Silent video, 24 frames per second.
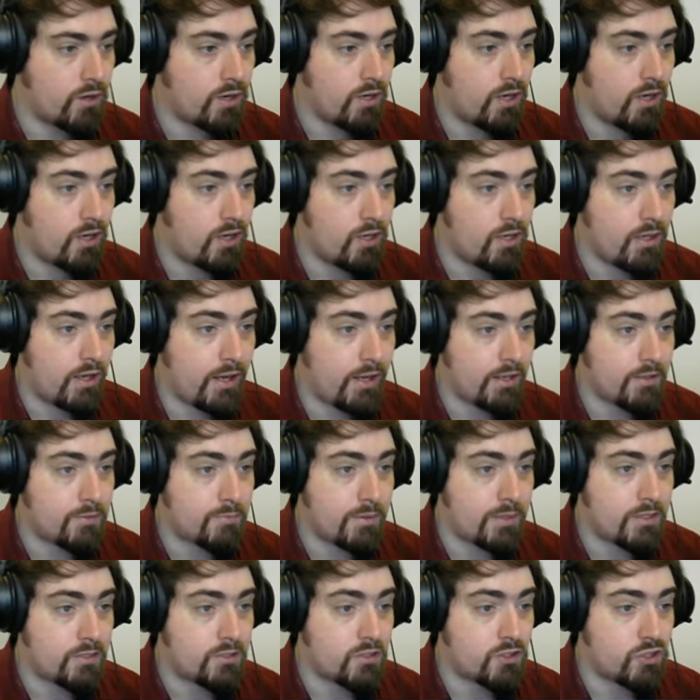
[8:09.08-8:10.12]
Khal has
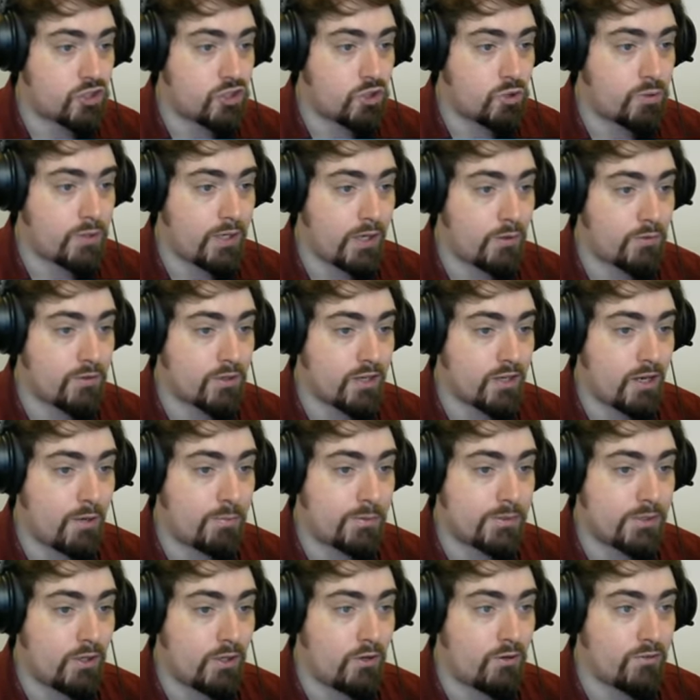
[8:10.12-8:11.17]
managed to shoot out a
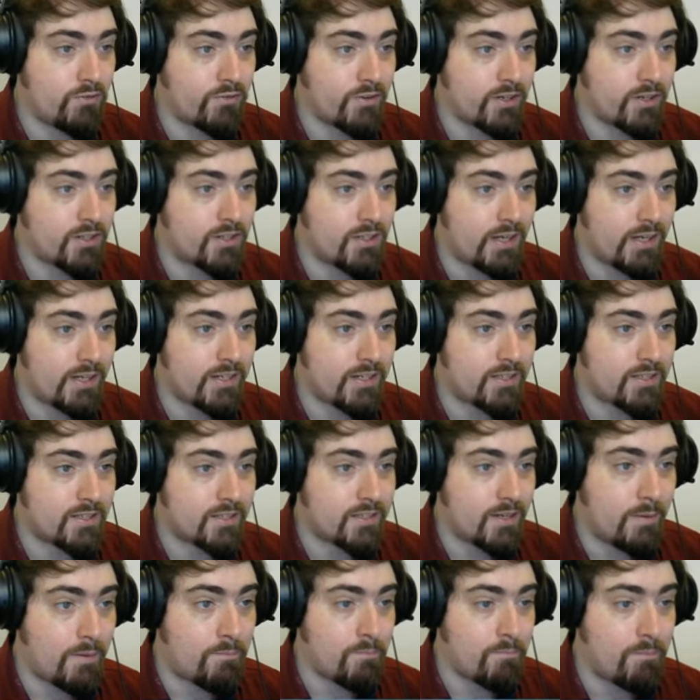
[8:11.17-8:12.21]
couple of Gezeit's
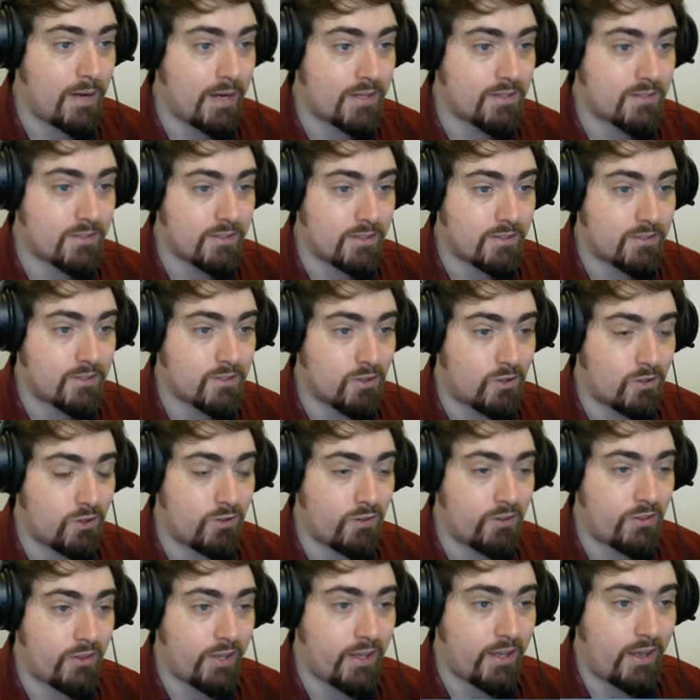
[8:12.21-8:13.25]
mexes
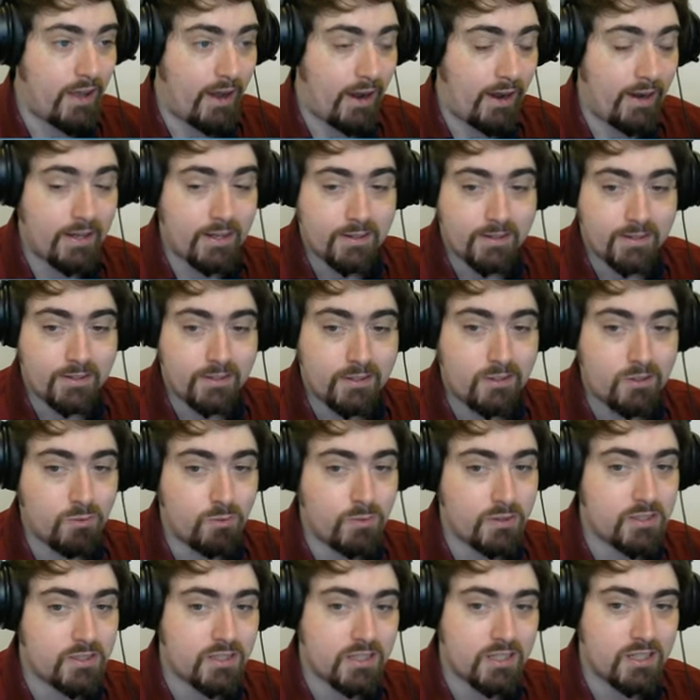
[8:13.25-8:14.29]
on the island,
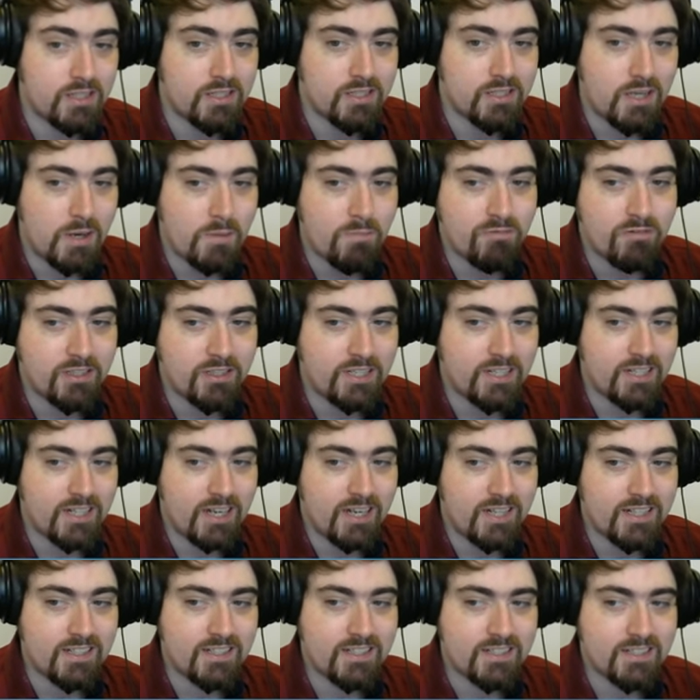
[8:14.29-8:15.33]
which is pretty
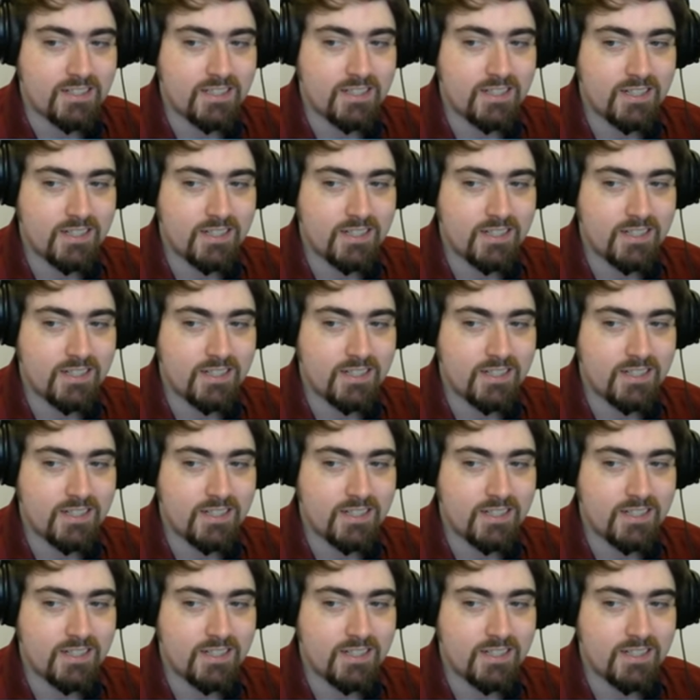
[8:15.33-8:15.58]
nice.